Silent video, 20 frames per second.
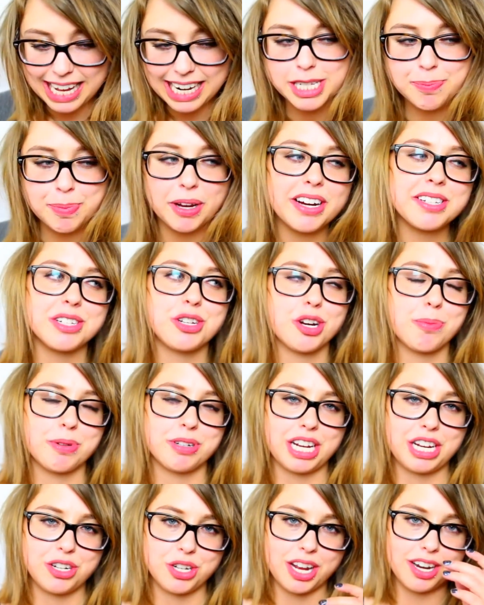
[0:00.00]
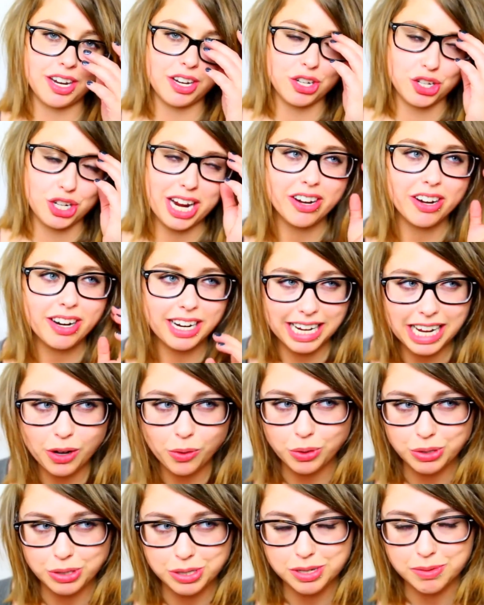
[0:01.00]
In its purest interpretation, gender
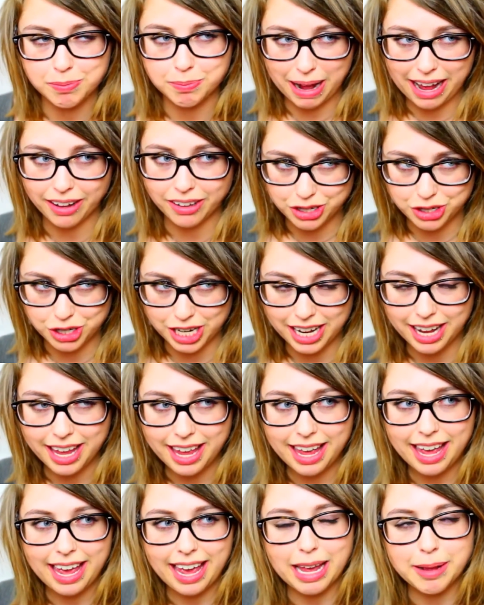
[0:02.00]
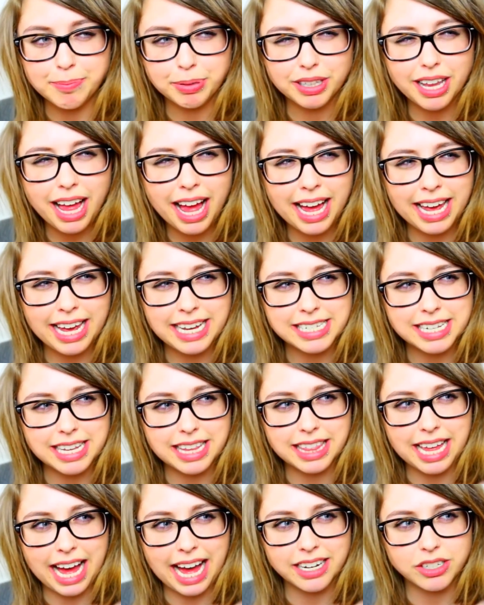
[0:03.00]
equals biology implies
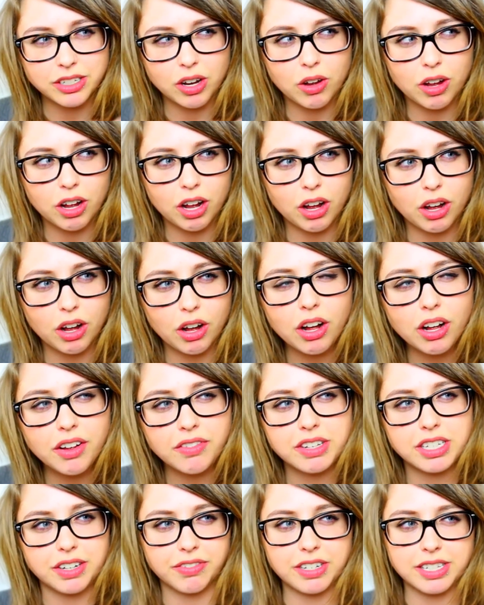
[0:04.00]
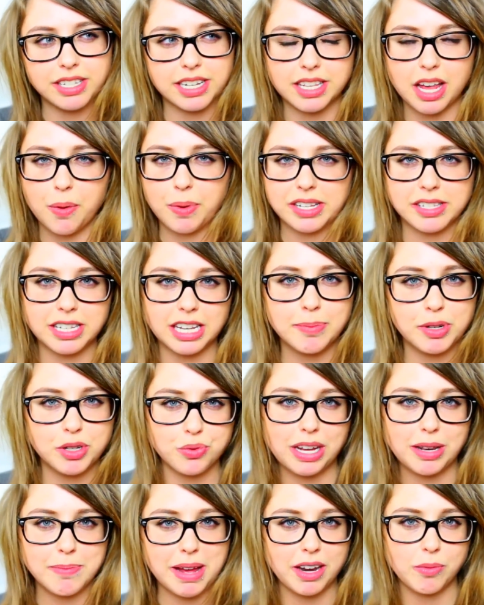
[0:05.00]
that all of the differences that we see
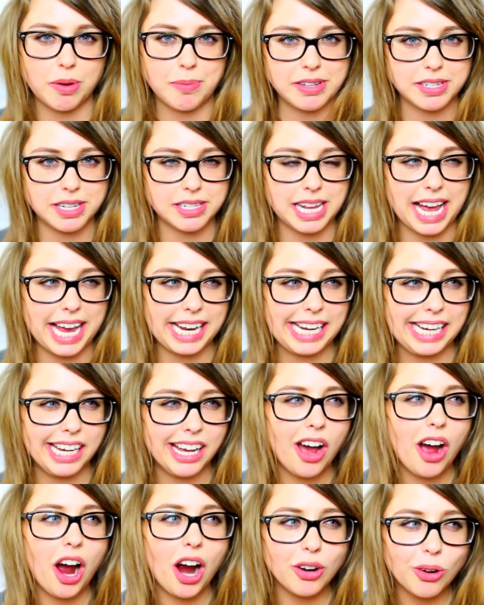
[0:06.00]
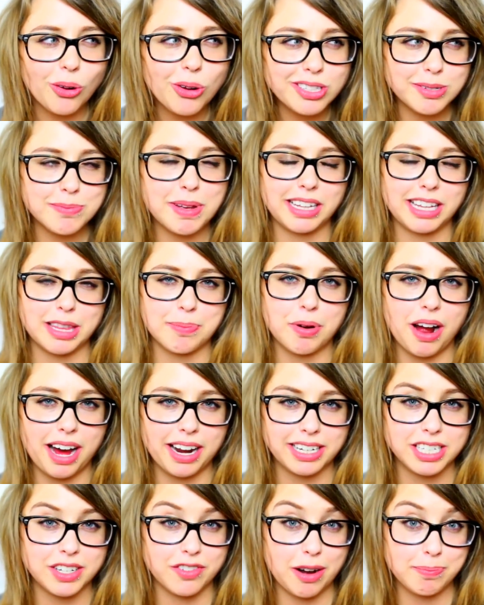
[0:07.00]
between men and women in society are ultimately the
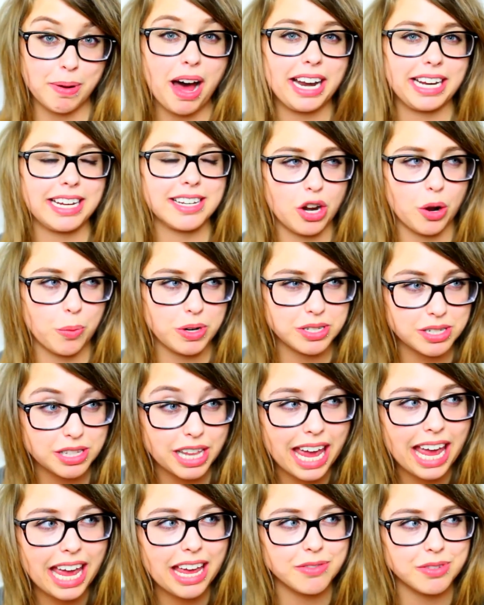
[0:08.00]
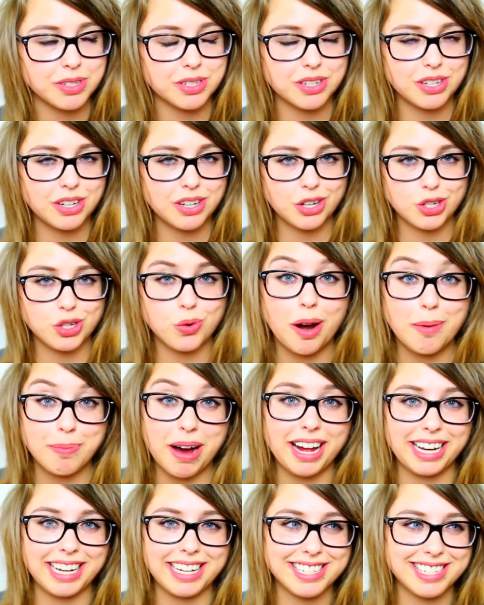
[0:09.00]
product of our bodies. We're slaves to our
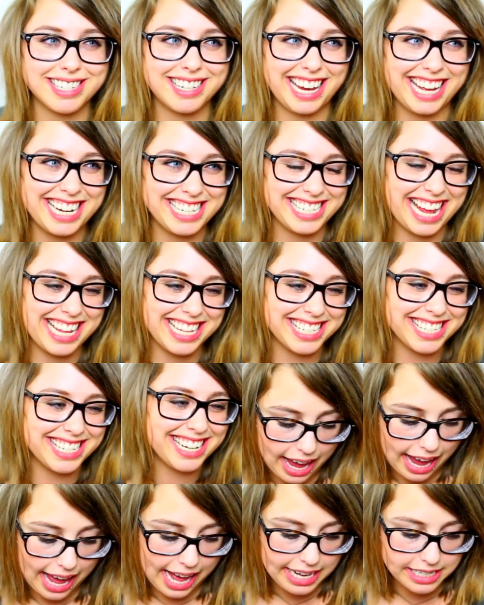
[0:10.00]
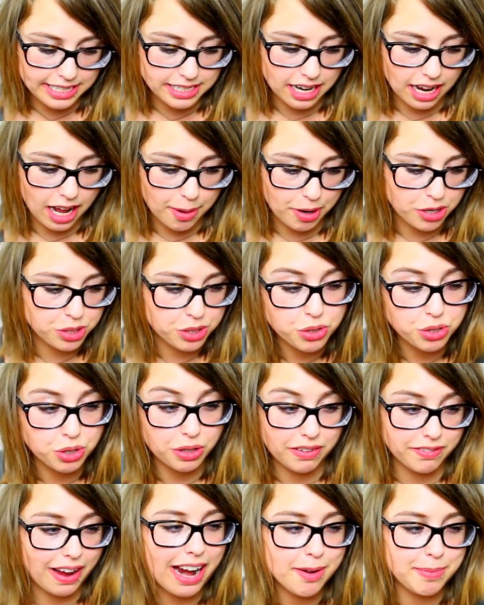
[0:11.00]
bodies, in a sense, and our social
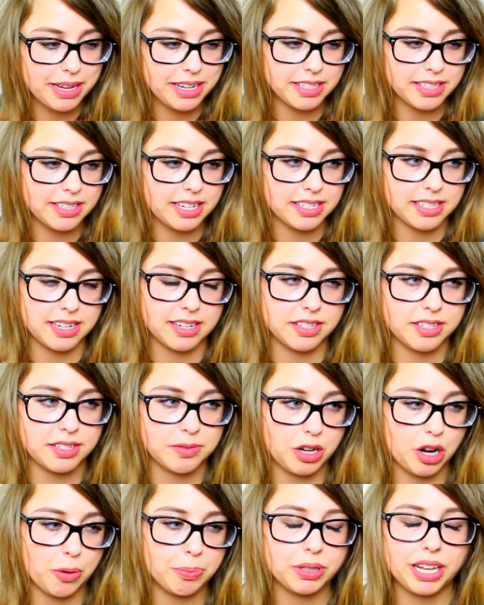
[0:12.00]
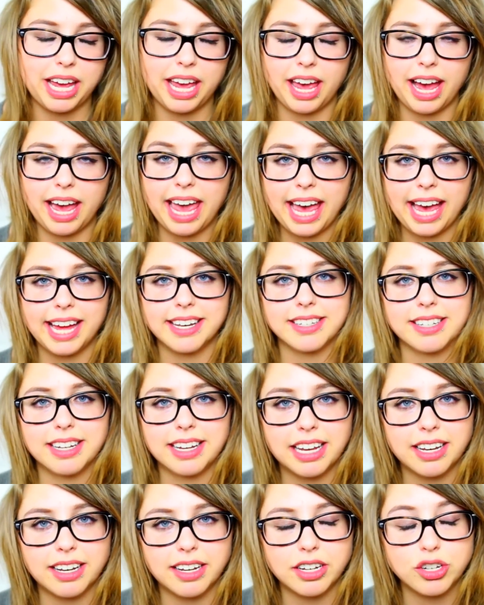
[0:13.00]
environment doesn't, play a hand
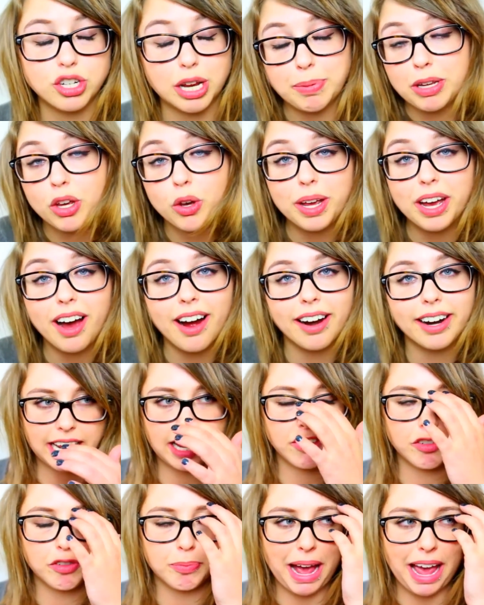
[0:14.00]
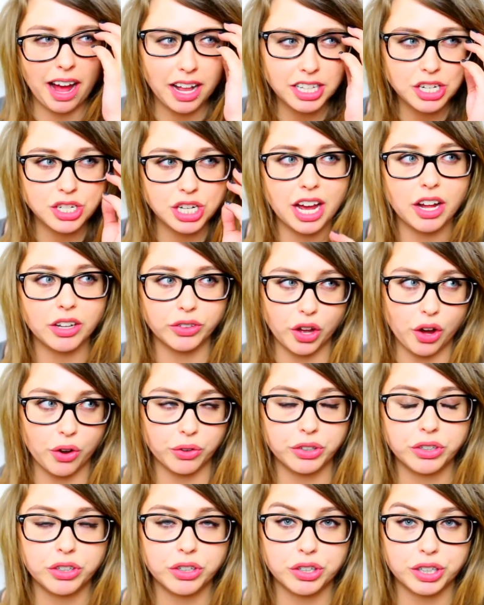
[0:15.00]
in shaping who we are. If biology
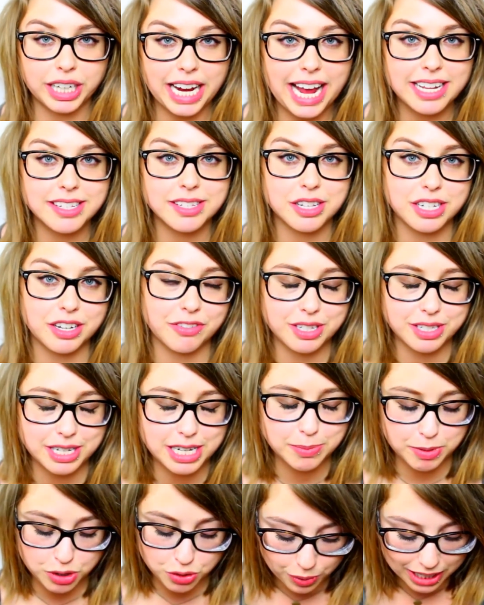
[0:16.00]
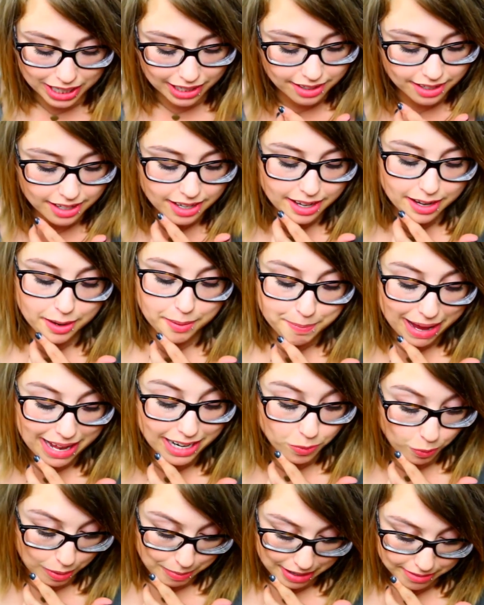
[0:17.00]
alone creates the differences between men
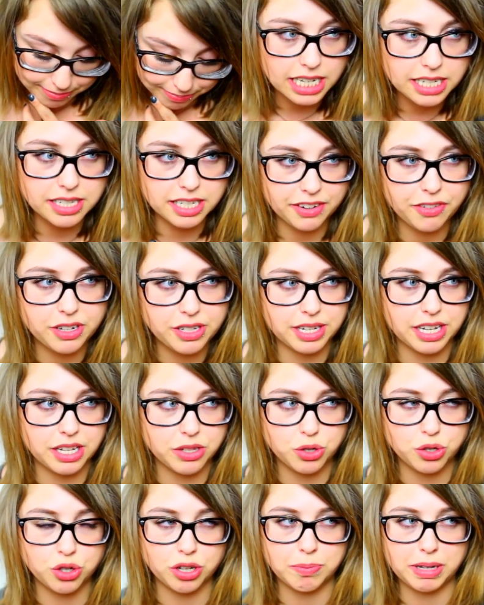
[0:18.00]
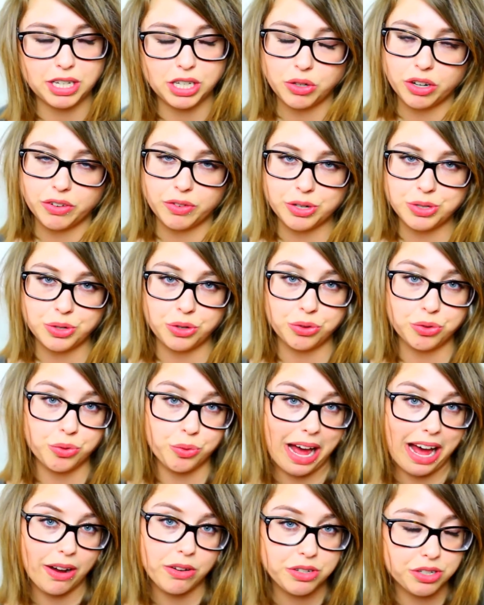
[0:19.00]
and women, these differences should be universal
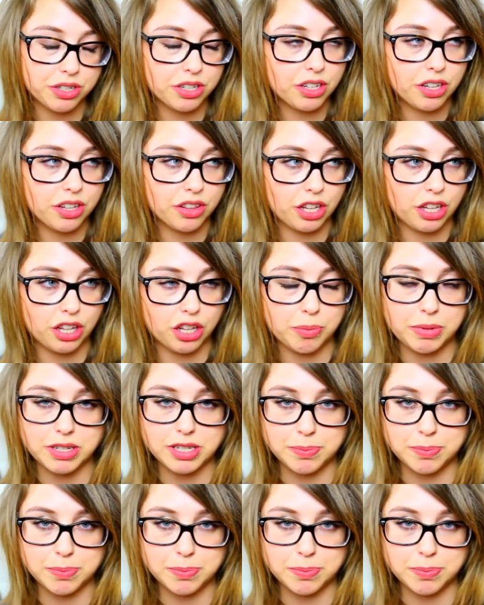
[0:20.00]
throughout the human